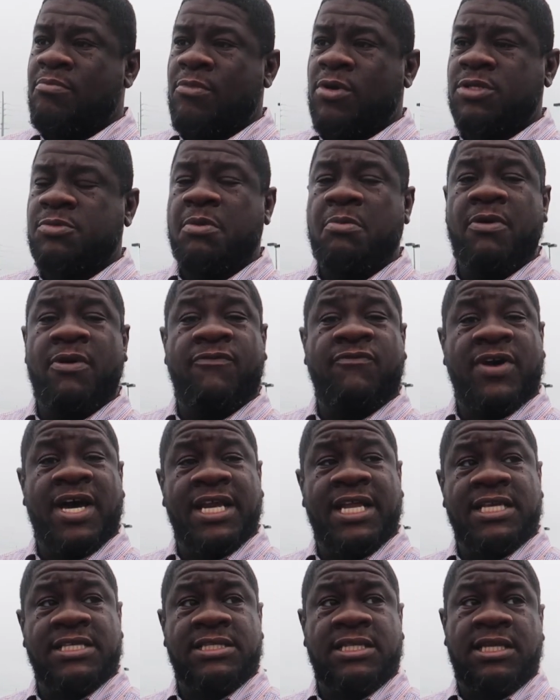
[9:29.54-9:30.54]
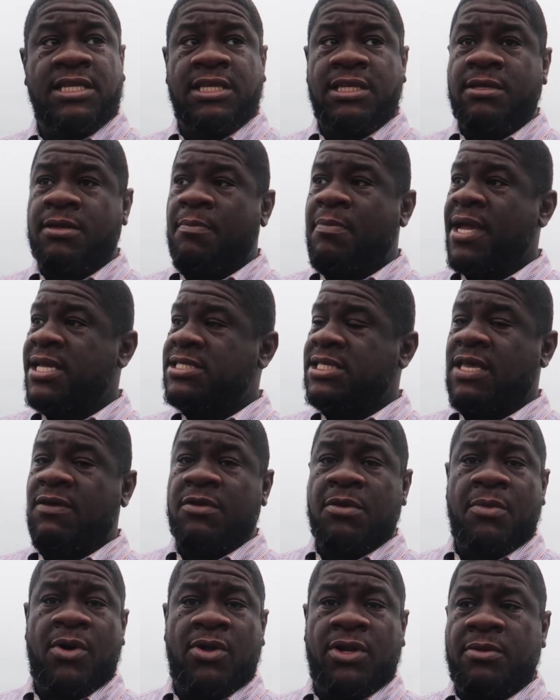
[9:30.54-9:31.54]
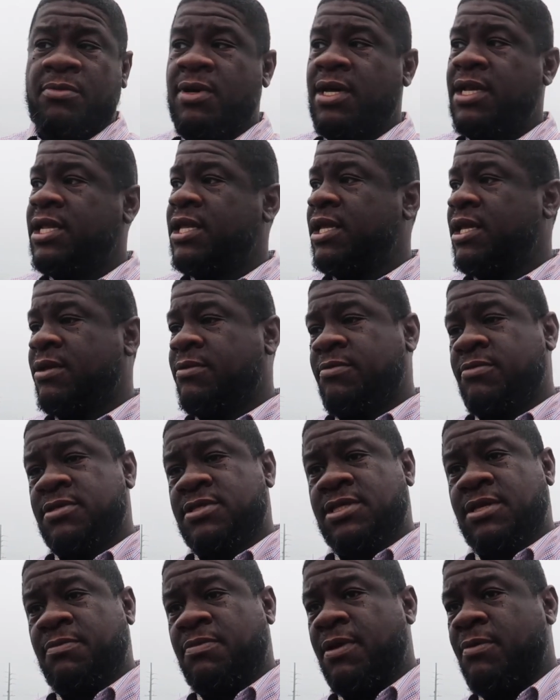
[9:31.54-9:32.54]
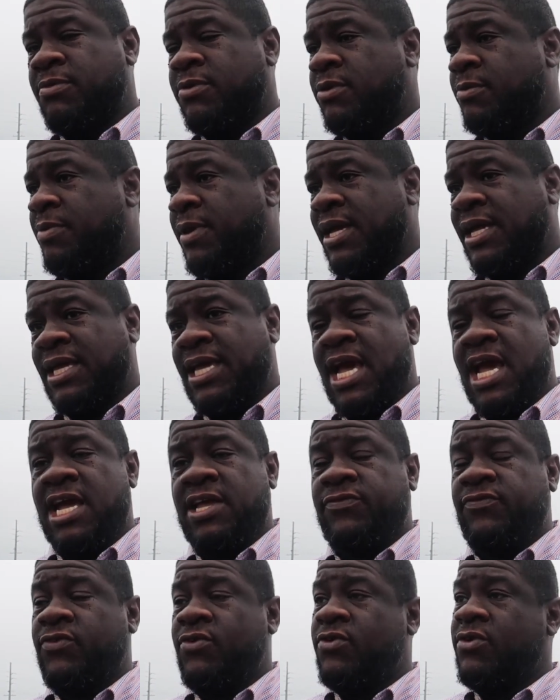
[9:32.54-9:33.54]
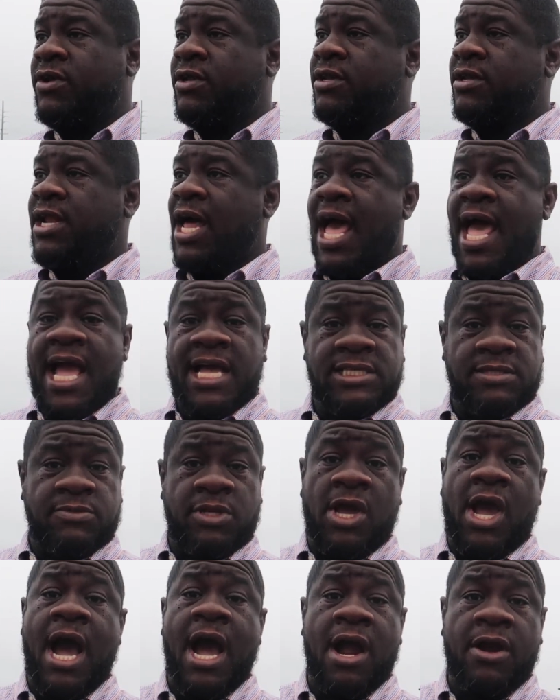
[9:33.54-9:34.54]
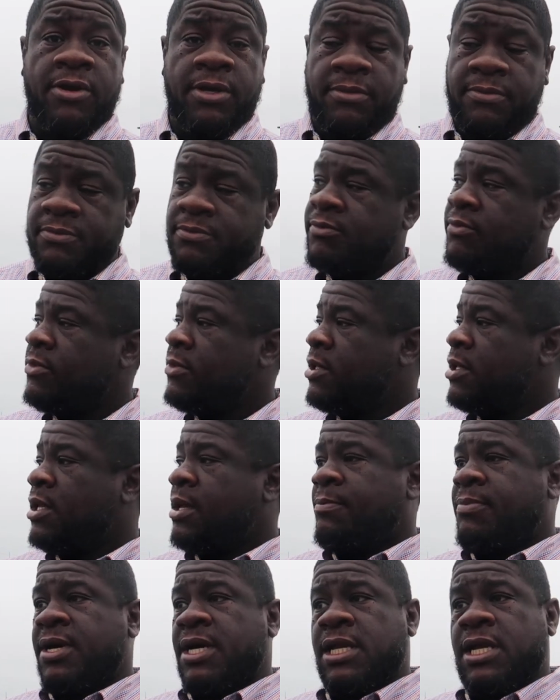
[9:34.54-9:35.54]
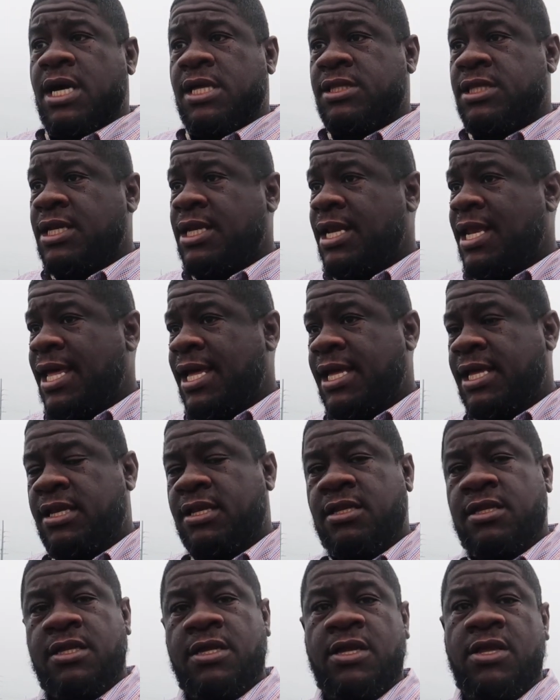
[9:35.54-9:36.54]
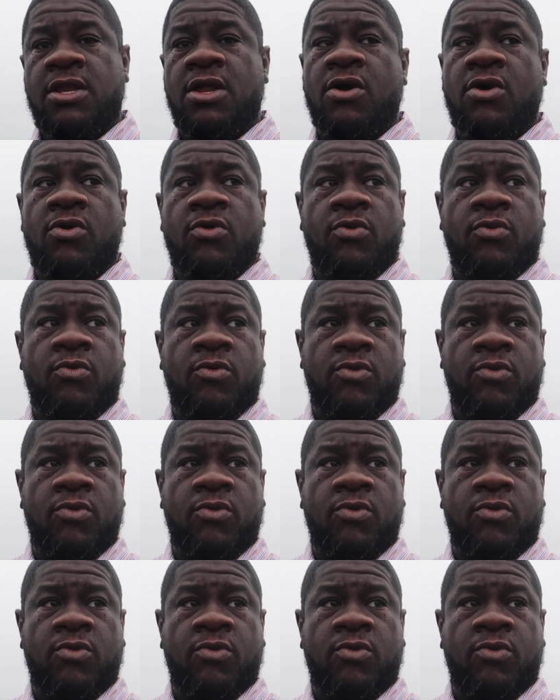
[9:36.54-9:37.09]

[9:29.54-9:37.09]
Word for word: most people are financing it. Banks are giving them all the money. Some people are paying cash for it. I asked them they're hiring, but other than that, you know,